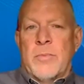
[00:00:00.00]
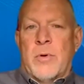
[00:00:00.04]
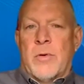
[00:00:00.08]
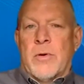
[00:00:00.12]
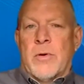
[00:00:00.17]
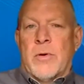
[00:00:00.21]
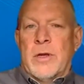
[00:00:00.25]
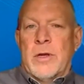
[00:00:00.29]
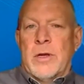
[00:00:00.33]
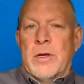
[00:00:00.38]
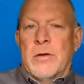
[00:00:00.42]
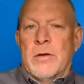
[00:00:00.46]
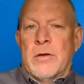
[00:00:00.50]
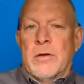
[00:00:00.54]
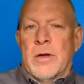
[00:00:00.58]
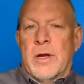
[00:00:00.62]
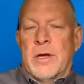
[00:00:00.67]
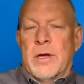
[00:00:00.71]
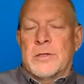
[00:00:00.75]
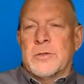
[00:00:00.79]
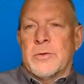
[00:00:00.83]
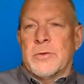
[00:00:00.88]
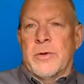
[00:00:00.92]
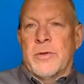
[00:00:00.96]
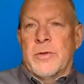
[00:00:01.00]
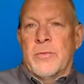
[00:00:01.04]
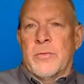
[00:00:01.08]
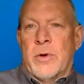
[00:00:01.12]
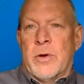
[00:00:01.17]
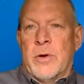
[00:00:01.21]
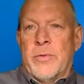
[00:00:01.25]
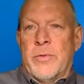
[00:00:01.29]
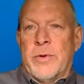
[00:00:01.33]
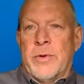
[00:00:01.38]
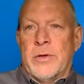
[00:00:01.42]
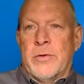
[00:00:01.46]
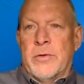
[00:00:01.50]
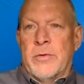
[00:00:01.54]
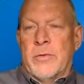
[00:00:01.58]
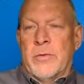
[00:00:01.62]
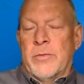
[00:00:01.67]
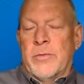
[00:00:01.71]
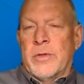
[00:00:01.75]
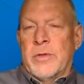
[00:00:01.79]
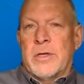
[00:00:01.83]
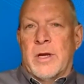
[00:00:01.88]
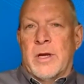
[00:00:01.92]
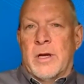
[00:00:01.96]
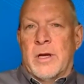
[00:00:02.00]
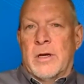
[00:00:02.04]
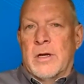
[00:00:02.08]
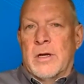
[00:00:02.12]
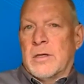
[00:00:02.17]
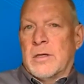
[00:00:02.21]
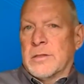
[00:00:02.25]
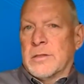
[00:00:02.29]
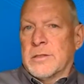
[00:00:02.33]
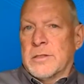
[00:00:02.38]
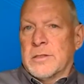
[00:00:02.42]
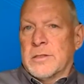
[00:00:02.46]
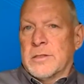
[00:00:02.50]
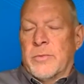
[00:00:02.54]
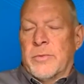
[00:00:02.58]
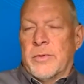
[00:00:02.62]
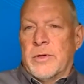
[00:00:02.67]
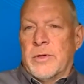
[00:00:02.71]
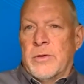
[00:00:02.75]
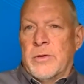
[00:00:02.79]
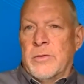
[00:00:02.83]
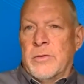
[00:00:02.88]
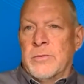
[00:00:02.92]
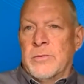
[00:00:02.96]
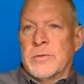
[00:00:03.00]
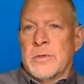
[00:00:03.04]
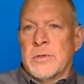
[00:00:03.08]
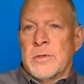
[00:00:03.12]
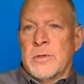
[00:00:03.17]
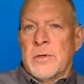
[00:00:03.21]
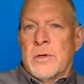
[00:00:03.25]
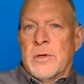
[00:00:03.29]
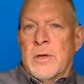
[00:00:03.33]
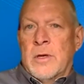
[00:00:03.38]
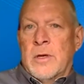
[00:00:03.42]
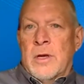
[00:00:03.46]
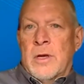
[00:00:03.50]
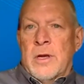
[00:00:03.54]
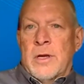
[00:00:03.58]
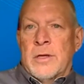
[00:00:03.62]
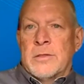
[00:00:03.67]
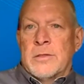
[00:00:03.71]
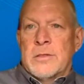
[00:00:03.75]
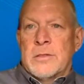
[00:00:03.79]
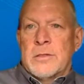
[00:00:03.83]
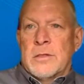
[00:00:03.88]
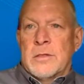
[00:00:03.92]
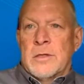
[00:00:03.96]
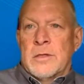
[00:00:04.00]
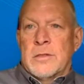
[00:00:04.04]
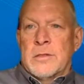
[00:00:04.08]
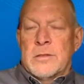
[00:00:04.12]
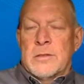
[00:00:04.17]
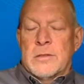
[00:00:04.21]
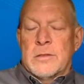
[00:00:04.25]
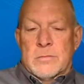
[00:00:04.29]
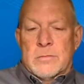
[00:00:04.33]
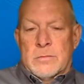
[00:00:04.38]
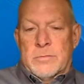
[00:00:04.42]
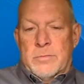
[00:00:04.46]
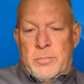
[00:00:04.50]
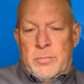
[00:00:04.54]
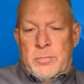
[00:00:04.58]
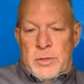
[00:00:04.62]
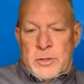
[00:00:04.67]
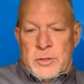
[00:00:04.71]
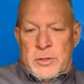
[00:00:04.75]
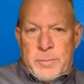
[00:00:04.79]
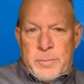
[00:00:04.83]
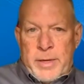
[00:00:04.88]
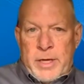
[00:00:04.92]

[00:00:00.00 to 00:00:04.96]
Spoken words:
So with this third-party x-ray, the way we do it with the technology that we use, it's